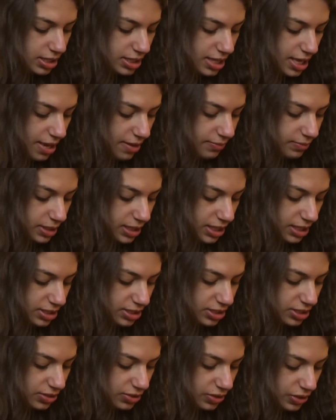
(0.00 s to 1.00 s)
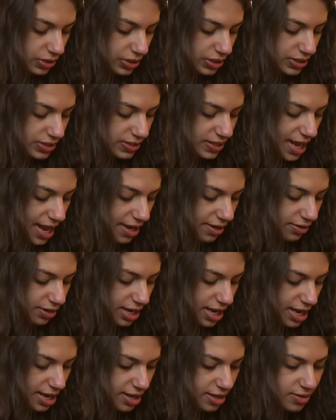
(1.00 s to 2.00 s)
get me until the
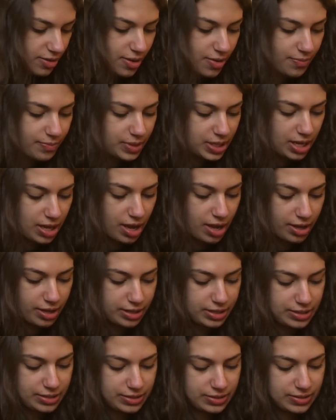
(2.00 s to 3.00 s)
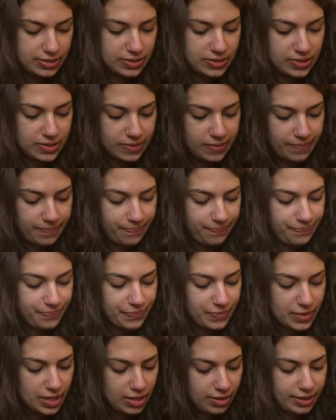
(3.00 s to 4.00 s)
Saturday, because
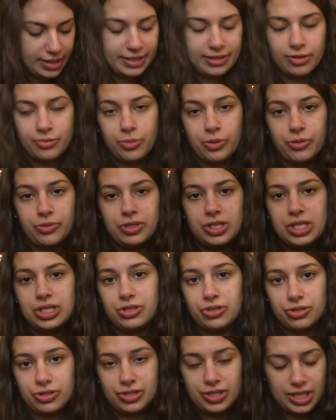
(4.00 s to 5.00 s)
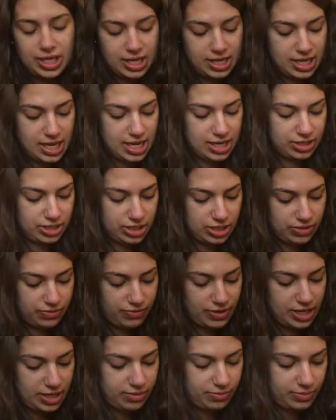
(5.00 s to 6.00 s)
like they're both teachers and they can't just
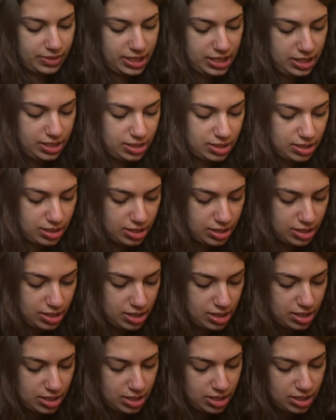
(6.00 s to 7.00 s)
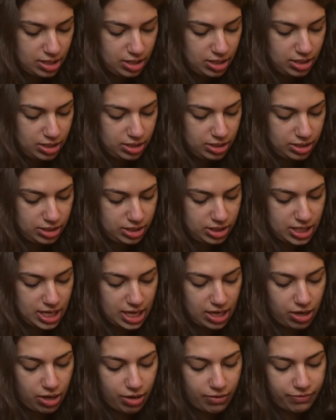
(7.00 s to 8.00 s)
randomly
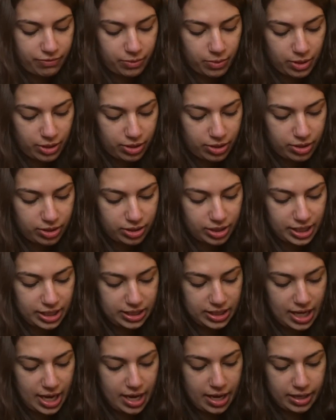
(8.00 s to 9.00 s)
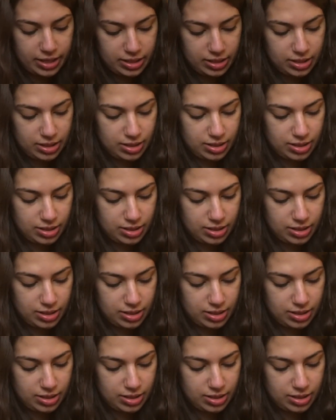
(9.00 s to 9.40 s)
take off work like that.